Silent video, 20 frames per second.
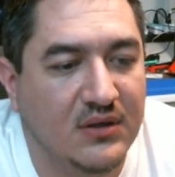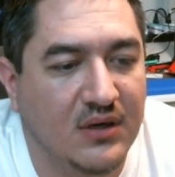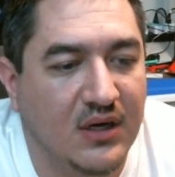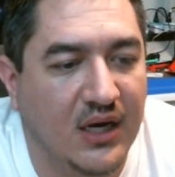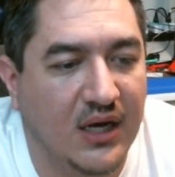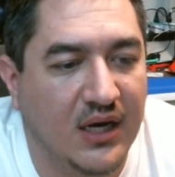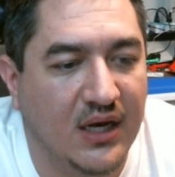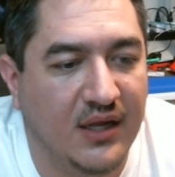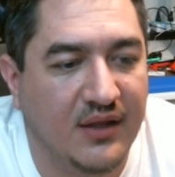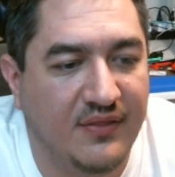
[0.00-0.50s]

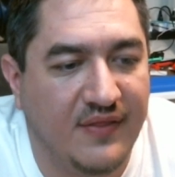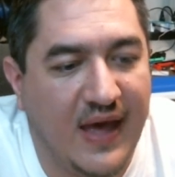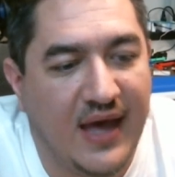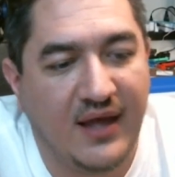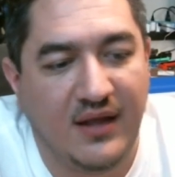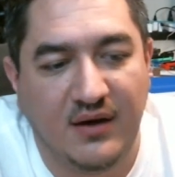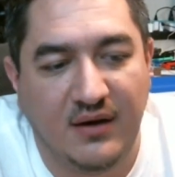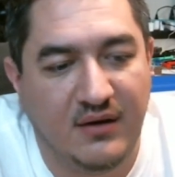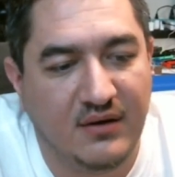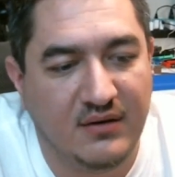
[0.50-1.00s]
That
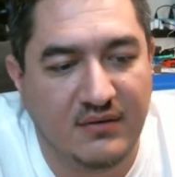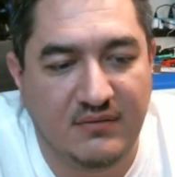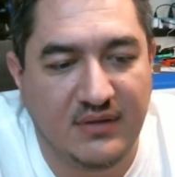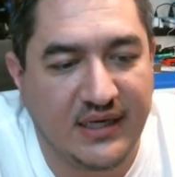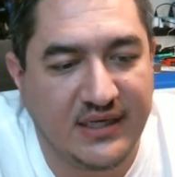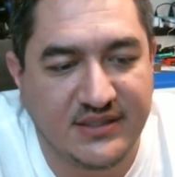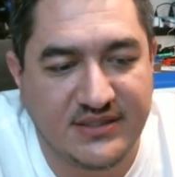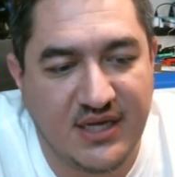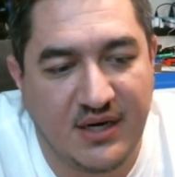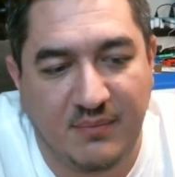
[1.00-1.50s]
and
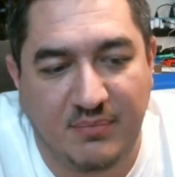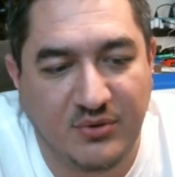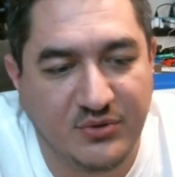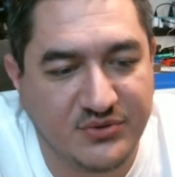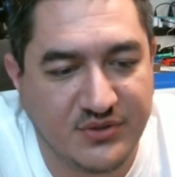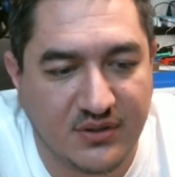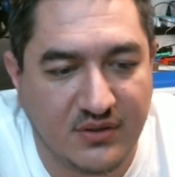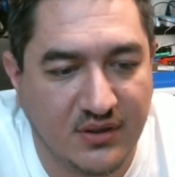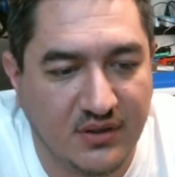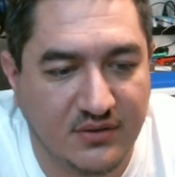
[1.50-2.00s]
like I said, a
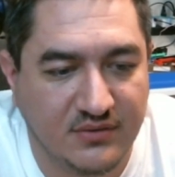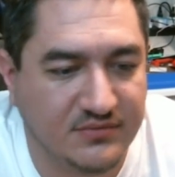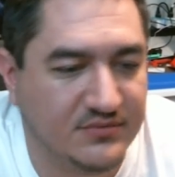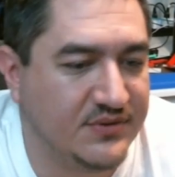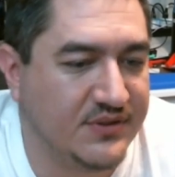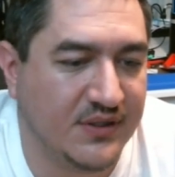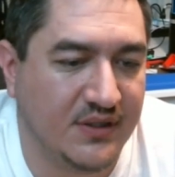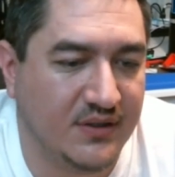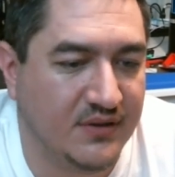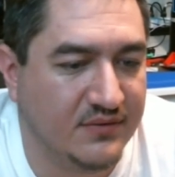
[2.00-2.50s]
Prusa clone.
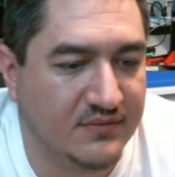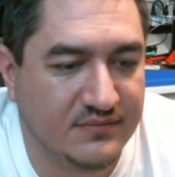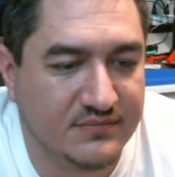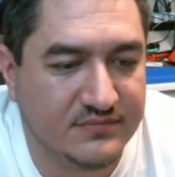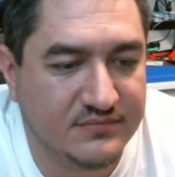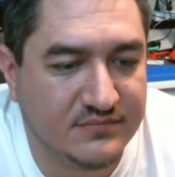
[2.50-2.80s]
So